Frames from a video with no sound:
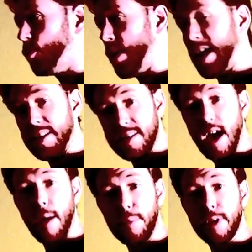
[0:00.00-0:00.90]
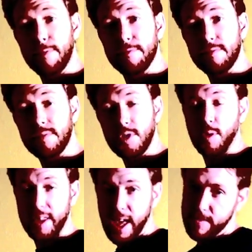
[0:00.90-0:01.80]
raised up, that's
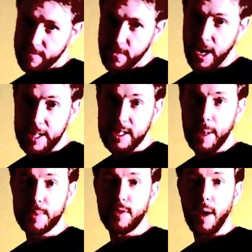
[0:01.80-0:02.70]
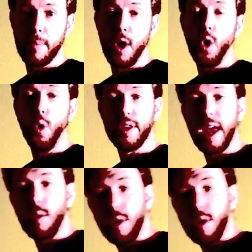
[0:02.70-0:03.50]
where that phrase comes from, or they